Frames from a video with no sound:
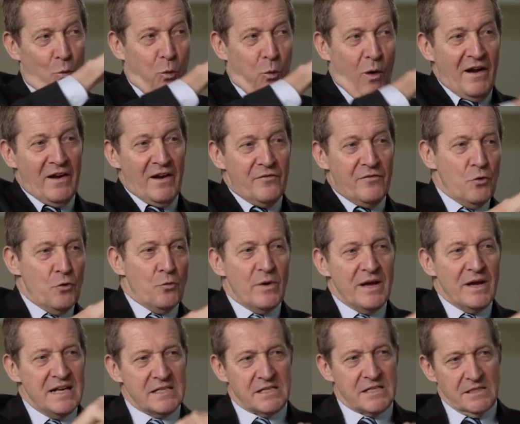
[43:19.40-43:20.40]
One of the
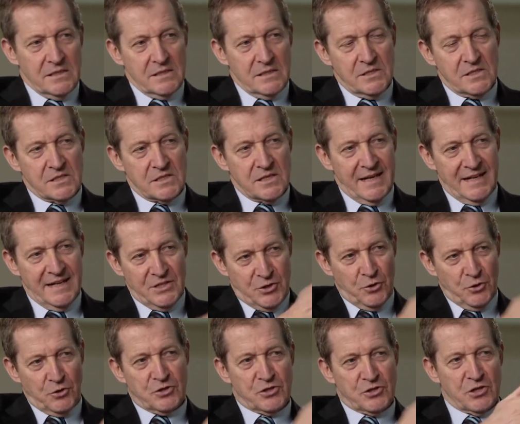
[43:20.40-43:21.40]
reasons it
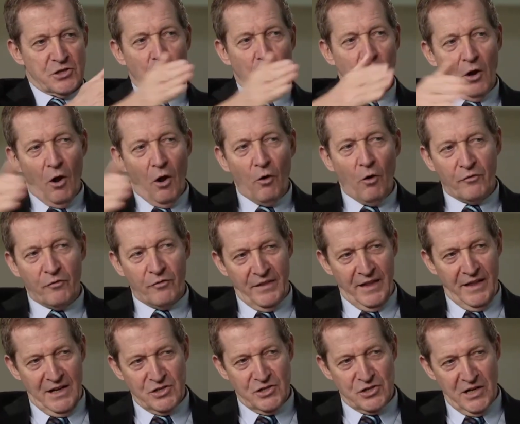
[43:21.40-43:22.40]
took so long
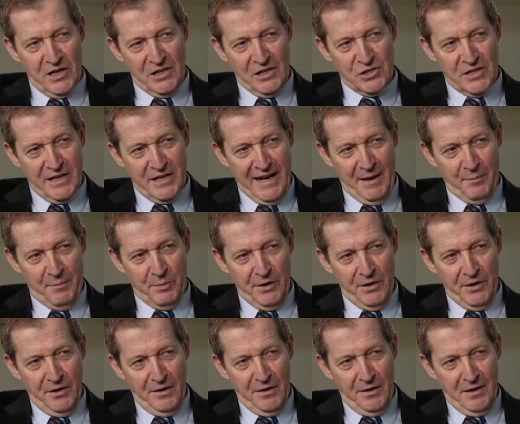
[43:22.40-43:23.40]
for that change to
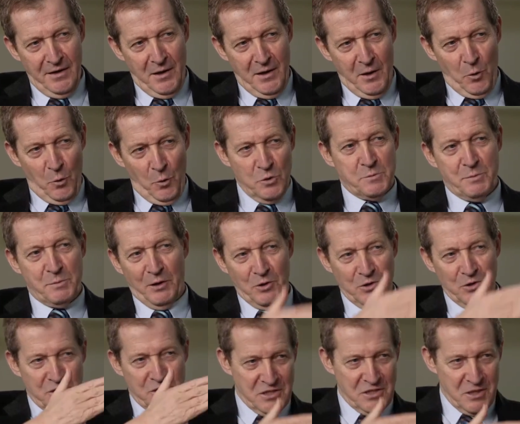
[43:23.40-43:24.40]
happen was
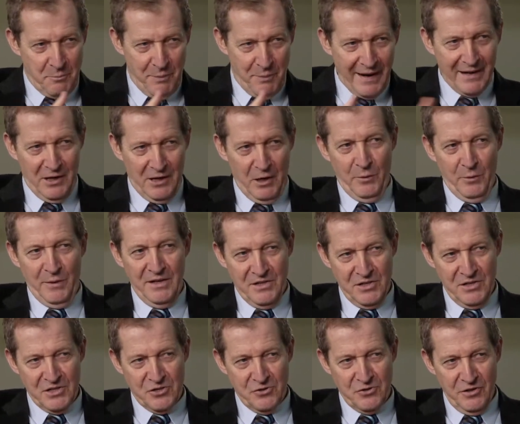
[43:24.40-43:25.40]
because the tobacco
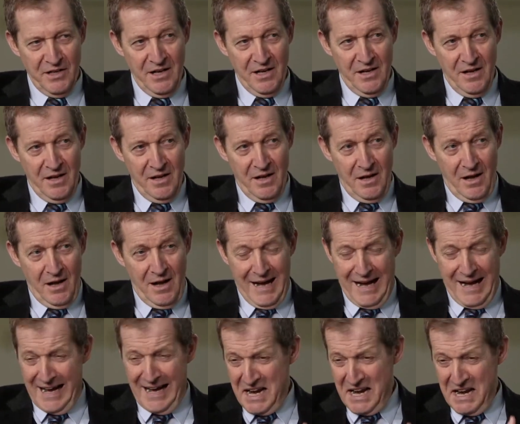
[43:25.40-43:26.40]
industry
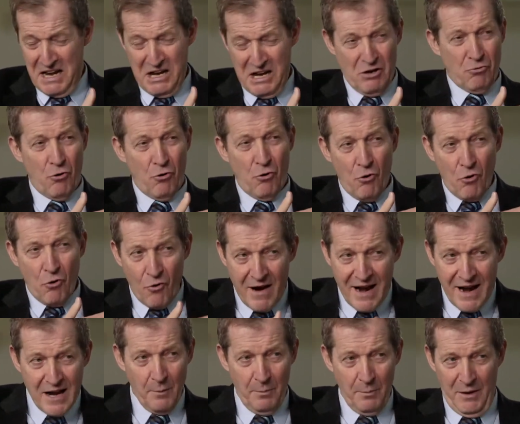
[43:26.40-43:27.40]
had an
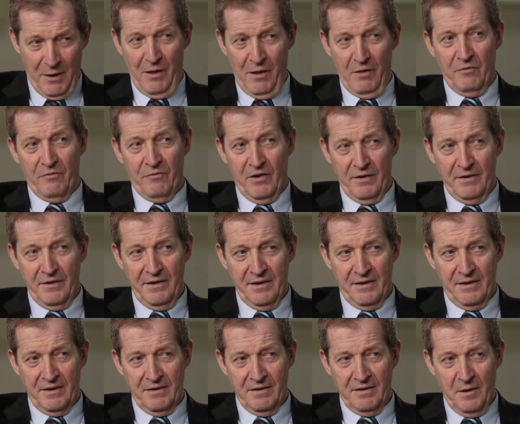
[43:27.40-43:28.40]
incredibly
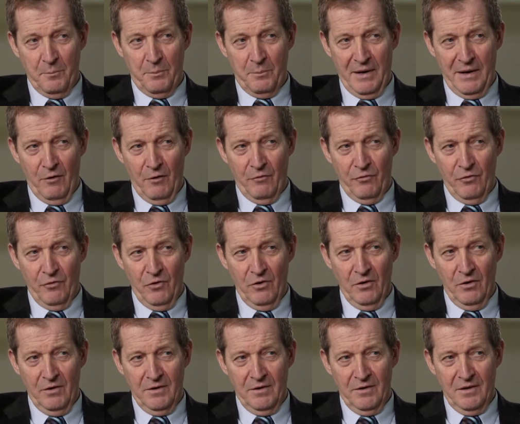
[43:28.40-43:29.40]
well-funded and
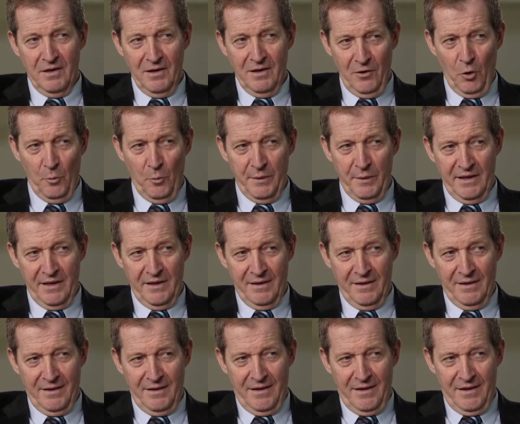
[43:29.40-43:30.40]
powerful lobby
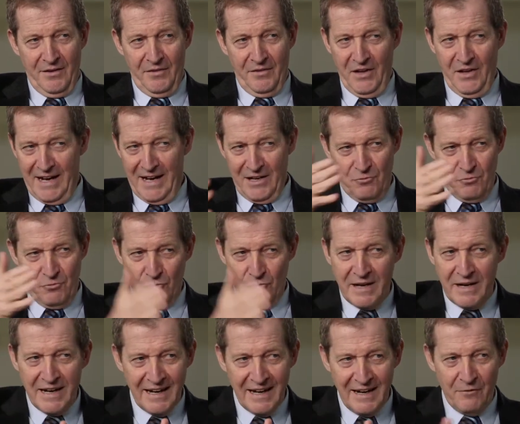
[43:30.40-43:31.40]
that had
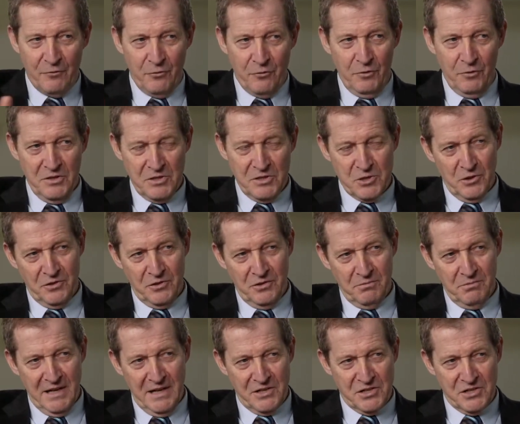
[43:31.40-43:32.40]
real influence
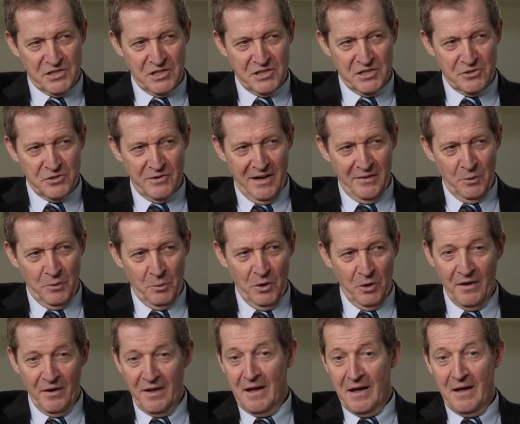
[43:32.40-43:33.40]
on legislators around the
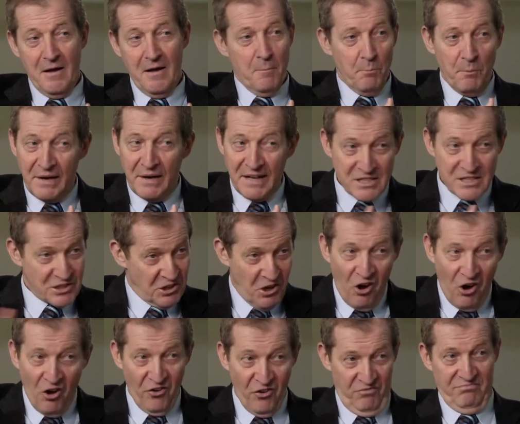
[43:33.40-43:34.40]
world. But it's
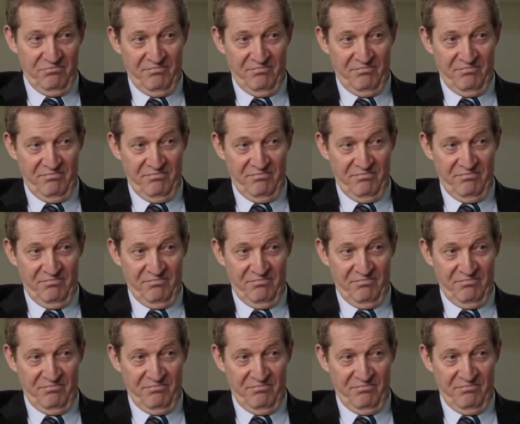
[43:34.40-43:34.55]
gone.